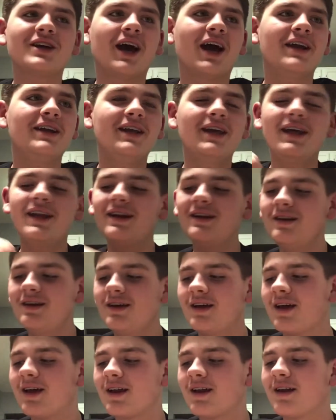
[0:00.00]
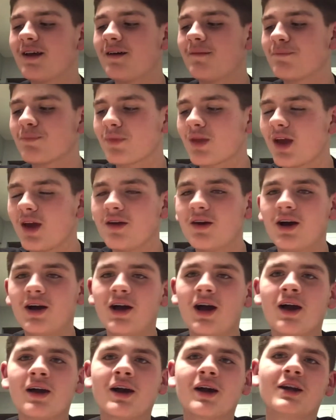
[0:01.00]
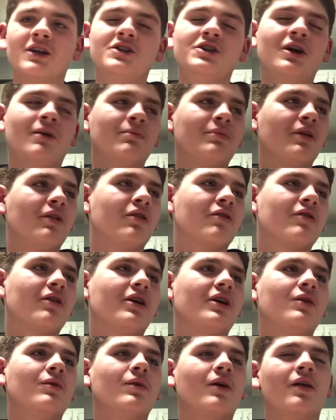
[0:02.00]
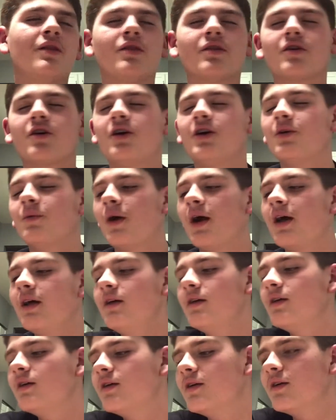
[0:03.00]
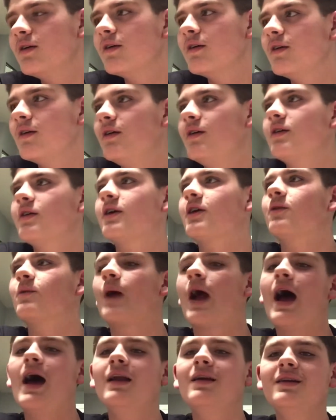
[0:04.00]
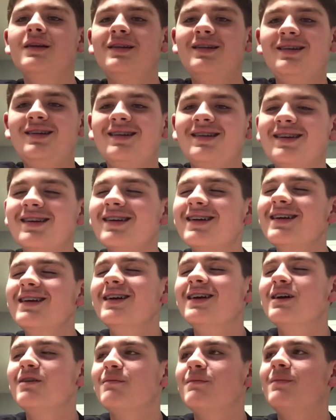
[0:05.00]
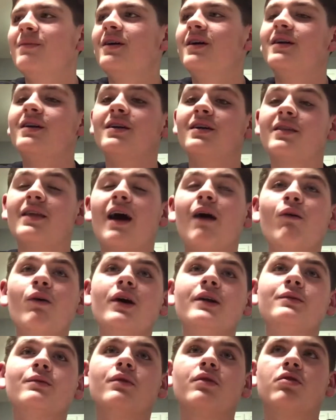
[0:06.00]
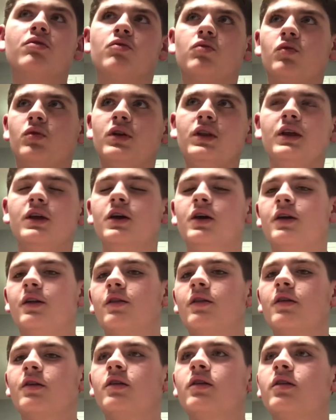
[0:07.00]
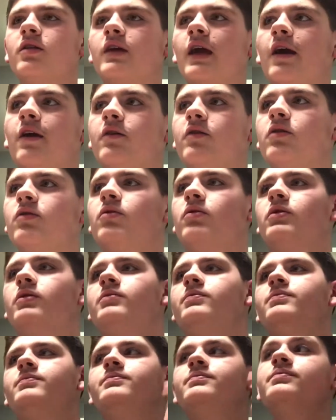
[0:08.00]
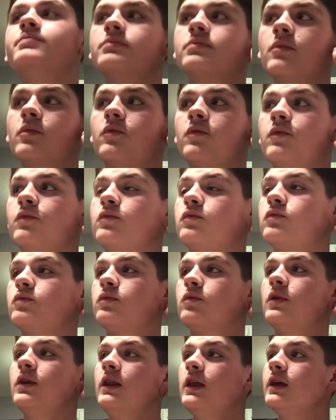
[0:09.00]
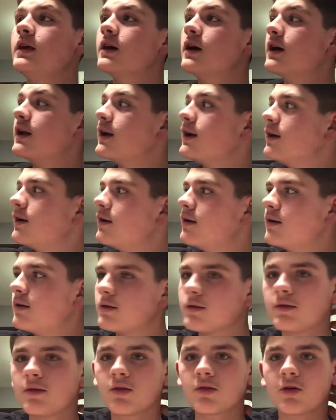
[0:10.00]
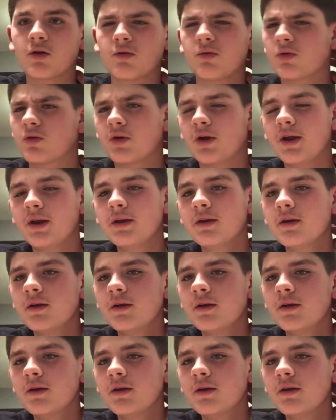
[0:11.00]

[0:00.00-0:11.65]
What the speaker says: did, and I kind of jumped and scurried away, like a rat. But that one was really good. The scares were really good. The scares were great.